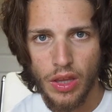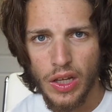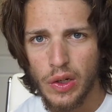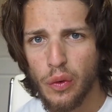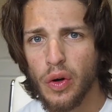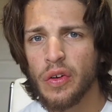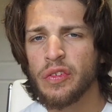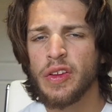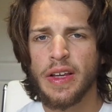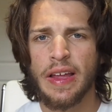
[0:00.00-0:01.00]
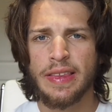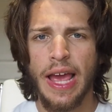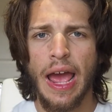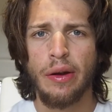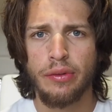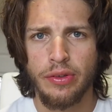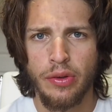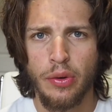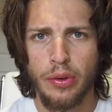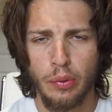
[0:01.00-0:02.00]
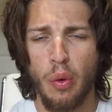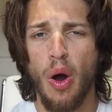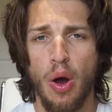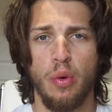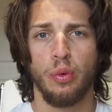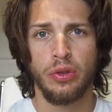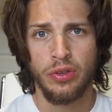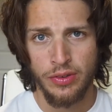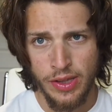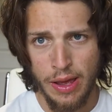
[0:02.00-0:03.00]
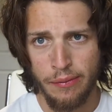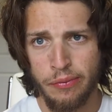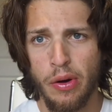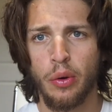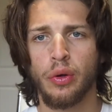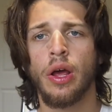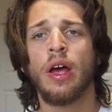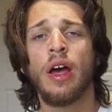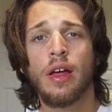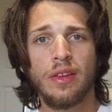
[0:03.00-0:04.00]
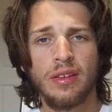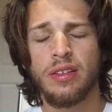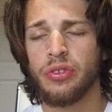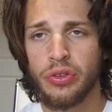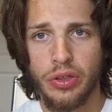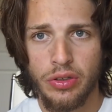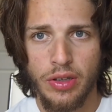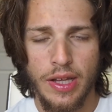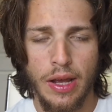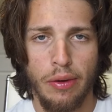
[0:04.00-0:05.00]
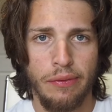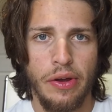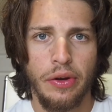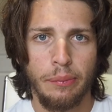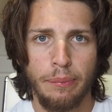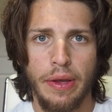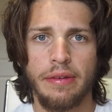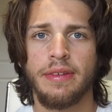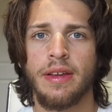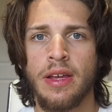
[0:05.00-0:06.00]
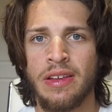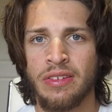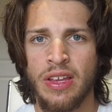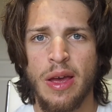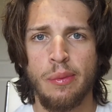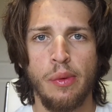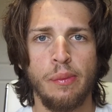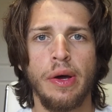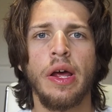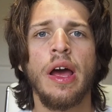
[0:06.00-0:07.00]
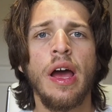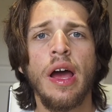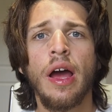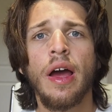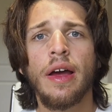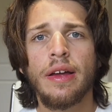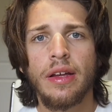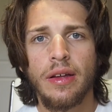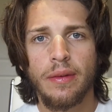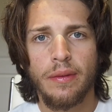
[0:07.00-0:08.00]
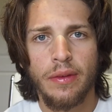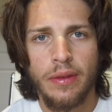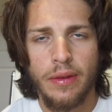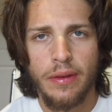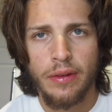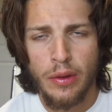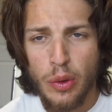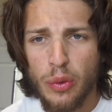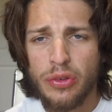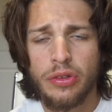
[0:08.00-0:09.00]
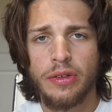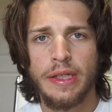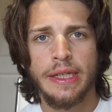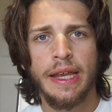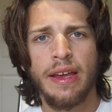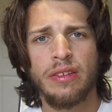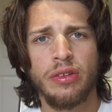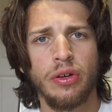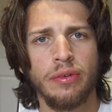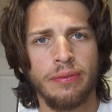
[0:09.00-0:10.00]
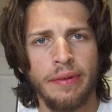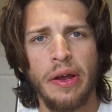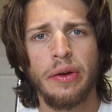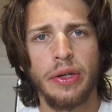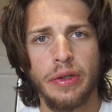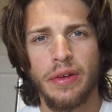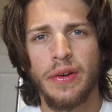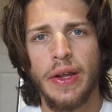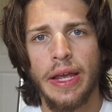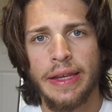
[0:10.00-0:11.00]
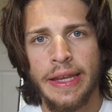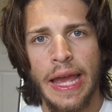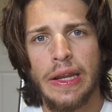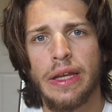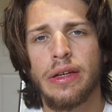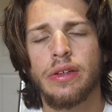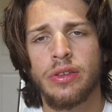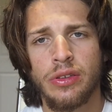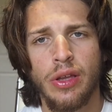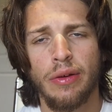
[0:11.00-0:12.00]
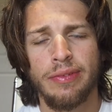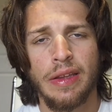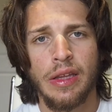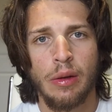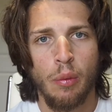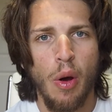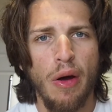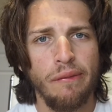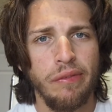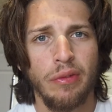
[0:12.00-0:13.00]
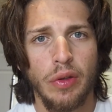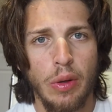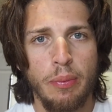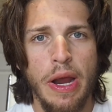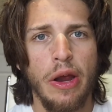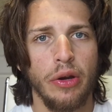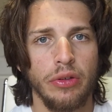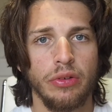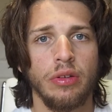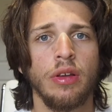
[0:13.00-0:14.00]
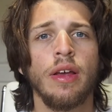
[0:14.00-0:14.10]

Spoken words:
in order to get the end result you want, which is that phone. This is just like a very basic example, but usually kids are very good at getting stuff that they want from their parents,